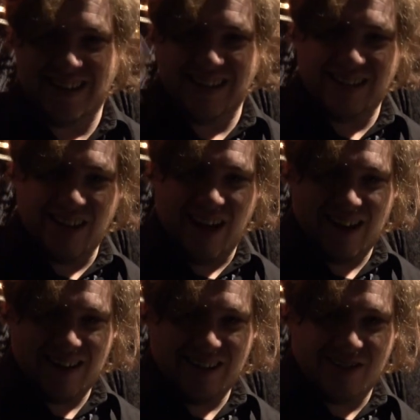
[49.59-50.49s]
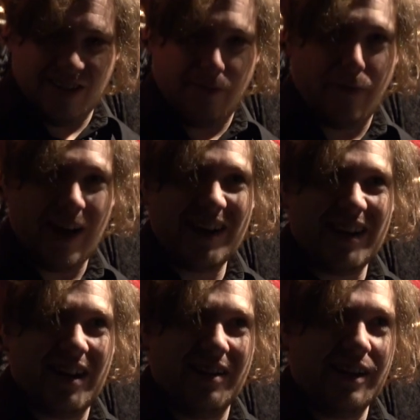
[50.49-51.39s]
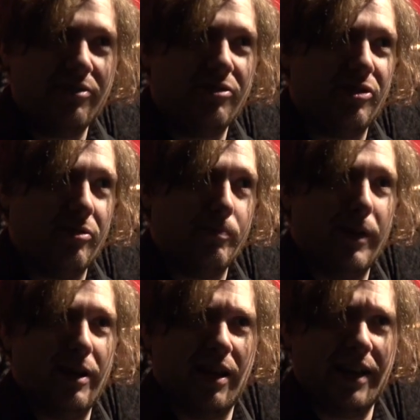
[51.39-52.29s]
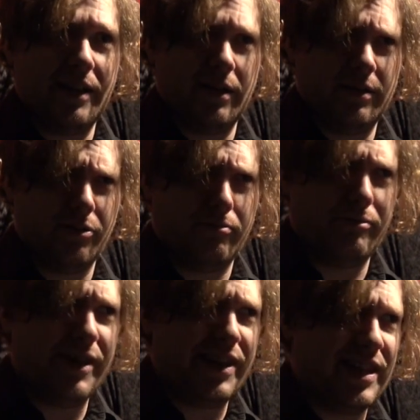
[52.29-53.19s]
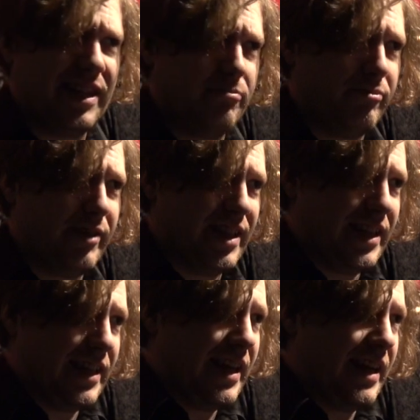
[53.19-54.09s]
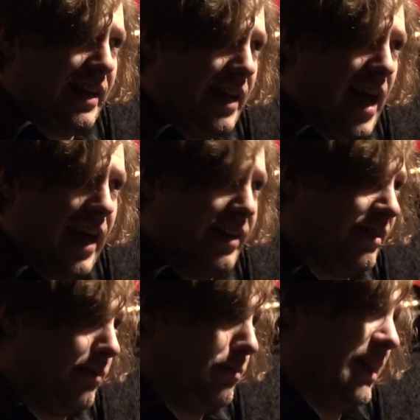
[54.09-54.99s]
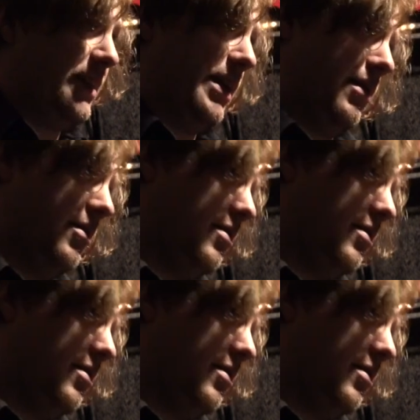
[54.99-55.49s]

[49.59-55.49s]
you can find it on YouTube, but to really, really get it, you had to have been there.